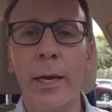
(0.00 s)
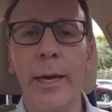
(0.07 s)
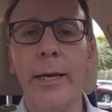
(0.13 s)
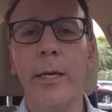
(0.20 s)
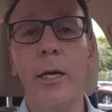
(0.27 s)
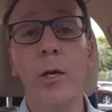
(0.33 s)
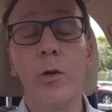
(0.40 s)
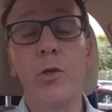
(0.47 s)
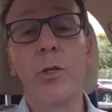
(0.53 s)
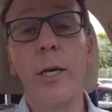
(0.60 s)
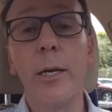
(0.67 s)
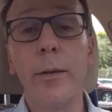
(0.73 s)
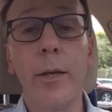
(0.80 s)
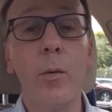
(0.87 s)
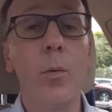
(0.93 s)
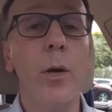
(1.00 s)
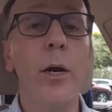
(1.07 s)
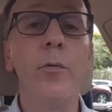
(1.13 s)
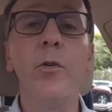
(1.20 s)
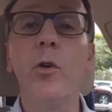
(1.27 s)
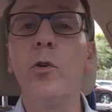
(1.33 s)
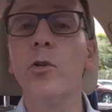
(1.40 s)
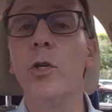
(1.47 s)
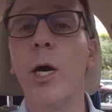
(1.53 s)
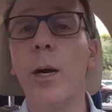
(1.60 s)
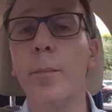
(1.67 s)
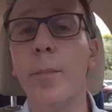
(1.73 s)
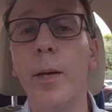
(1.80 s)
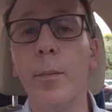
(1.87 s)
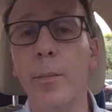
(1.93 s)
And understand that whatever your
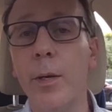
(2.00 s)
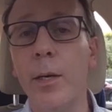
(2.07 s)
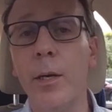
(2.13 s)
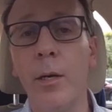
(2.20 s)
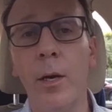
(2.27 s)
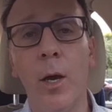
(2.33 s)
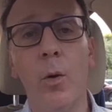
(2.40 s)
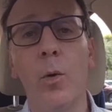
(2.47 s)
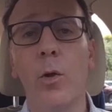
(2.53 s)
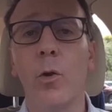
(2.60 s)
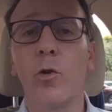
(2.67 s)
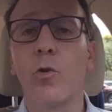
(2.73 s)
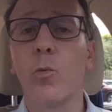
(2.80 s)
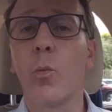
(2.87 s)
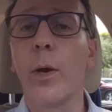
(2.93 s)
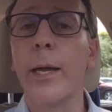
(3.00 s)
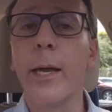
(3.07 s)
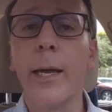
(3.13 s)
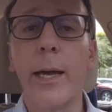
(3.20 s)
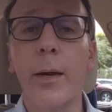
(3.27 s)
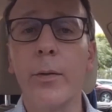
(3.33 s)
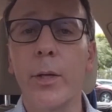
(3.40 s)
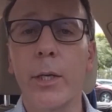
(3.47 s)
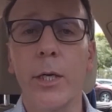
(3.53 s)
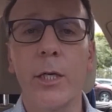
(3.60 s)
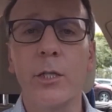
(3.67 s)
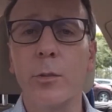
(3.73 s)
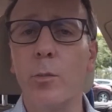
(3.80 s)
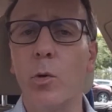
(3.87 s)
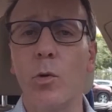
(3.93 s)
job may be, whether it's ringing out the
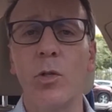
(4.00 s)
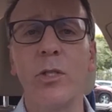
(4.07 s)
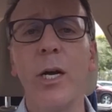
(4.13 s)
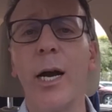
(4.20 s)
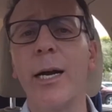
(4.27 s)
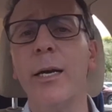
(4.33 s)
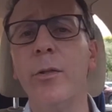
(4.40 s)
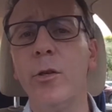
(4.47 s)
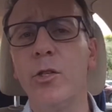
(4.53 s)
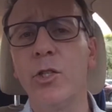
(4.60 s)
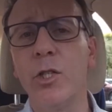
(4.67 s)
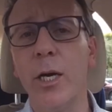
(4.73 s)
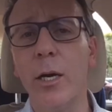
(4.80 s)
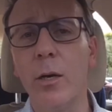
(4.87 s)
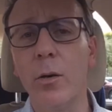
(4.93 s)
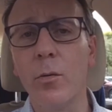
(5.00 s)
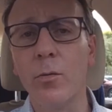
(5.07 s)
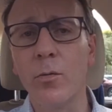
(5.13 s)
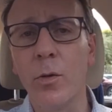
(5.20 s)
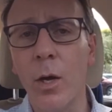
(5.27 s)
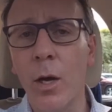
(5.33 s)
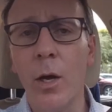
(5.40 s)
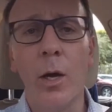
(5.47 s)
customer, stocking the shelves,